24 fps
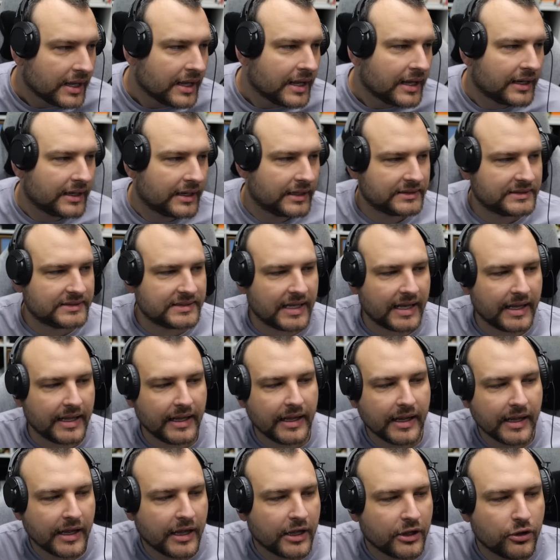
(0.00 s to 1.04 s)
Let's say
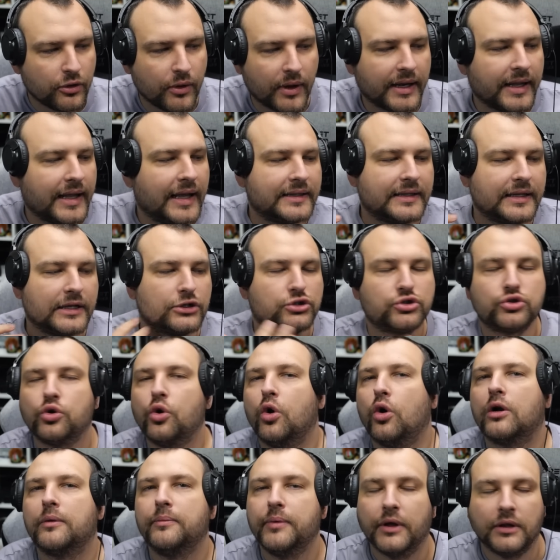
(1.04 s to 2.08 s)
you are getting
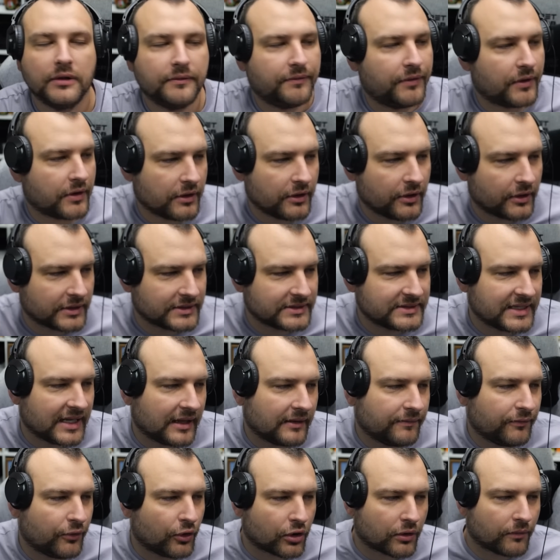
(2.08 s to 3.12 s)
Scorpion for
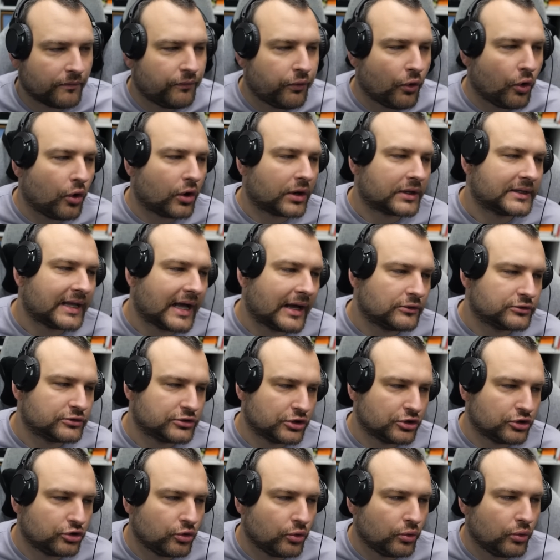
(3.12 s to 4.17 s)
yourself for
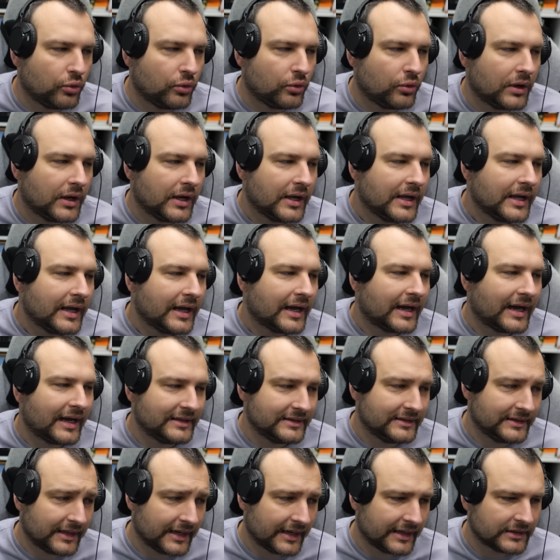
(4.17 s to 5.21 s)

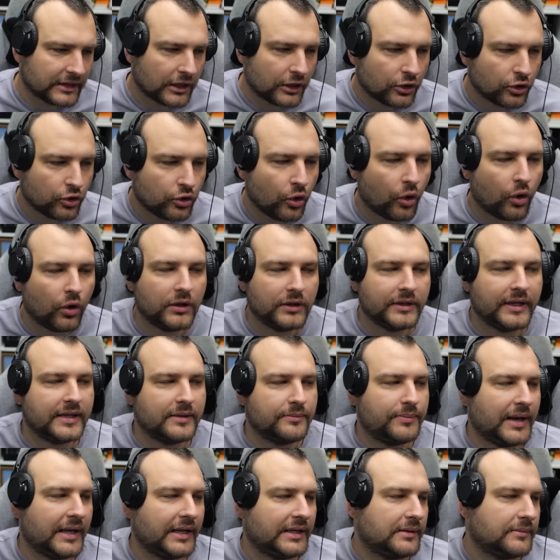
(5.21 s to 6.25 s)
4,200 gold,
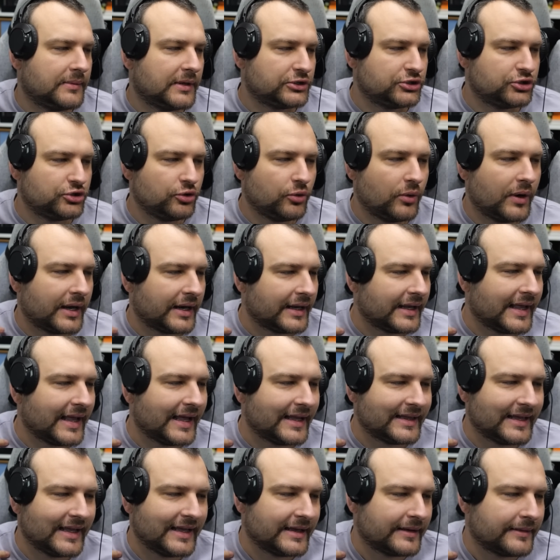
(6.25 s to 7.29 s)
and pretty much you are
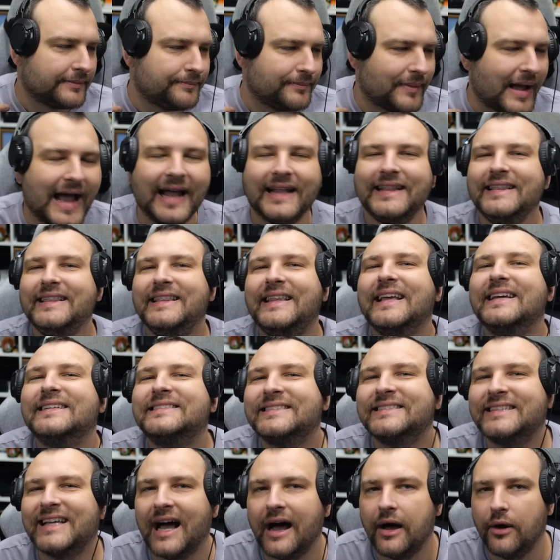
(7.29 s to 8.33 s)
getting a
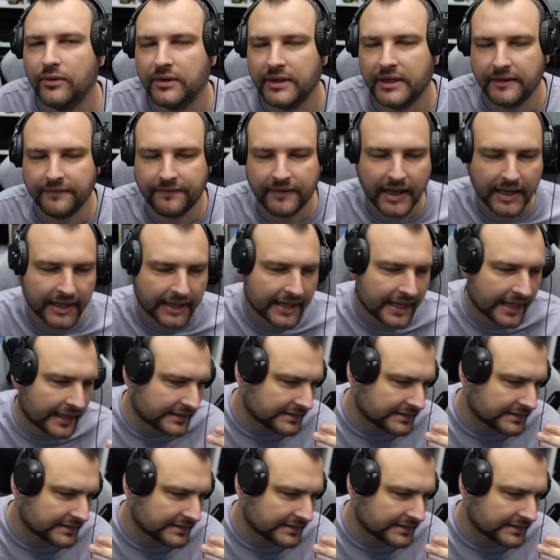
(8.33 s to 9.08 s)
discount, if I can